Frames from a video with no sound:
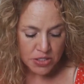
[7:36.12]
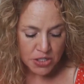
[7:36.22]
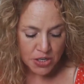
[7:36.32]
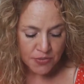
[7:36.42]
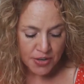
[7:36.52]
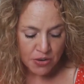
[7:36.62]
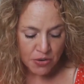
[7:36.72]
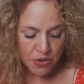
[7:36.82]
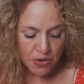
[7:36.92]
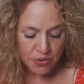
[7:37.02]

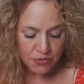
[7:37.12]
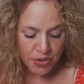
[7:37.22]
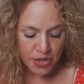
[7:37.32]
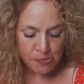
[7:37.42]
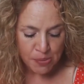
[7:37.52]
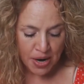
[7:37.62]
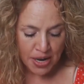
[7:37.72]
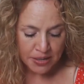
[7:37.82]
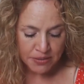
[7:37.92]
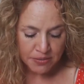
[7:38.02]
Cervical
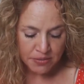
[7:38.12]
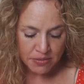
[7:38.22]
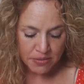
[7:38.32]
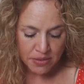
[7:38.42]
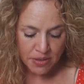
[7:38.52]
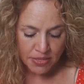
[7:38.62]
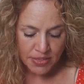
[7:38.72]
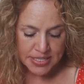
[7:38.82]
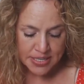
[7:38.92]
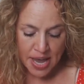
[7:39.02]
vertebra
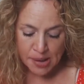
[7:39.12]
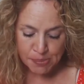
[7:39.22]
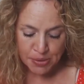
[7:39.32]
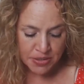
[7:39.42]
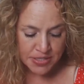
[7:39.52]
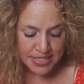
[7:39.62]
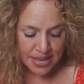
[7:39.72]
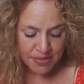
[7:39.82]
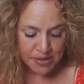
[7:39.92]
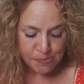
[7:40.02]
the upper
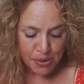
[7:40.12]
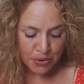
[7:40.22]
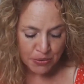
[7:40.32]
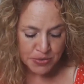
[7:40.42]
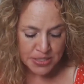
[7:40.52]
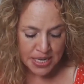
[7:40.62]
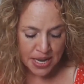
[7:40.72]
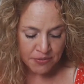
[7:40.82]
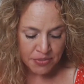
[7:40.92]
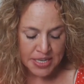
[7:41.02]
seven bones
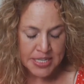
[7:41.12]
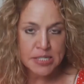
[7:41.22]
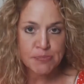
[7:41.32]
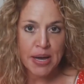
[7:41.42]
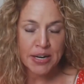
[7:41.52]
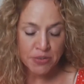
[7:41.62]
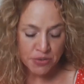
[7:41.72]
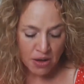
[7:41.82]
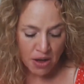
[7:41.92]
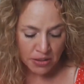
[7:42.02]
of the
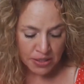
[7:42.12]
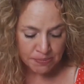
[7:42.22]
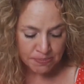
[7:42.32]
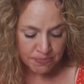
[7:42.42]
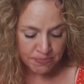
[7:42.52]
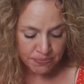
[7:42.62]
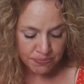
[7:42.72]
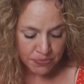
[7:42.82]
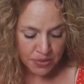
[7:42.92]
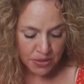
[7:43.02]
spinal column.
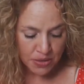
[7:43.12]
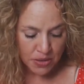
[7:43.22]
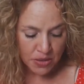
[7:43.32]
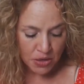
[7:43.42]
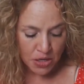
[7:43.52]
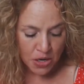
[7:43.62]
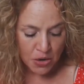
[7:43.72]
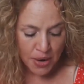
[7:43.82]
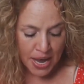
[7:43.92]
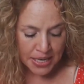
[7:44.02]

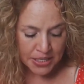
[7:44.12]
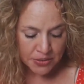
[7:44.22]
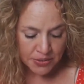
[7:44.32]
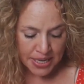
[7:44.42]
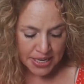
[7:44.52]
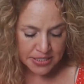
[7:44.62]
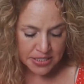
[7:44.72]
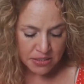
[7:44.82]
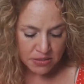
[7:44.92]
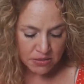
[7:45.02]

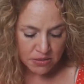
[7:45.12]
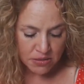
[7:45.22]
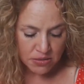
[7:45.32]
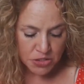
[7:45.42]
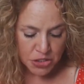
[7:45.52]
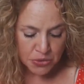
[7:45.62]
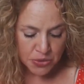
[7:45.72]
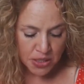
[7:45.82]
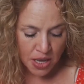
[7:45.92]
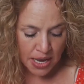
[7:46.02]
Coagulate,
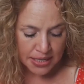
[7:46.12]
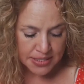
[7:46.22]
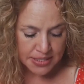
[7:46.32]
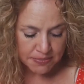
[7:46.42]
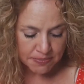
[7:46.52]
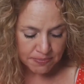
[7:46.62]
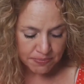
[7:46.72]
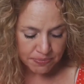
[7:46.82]
to clot.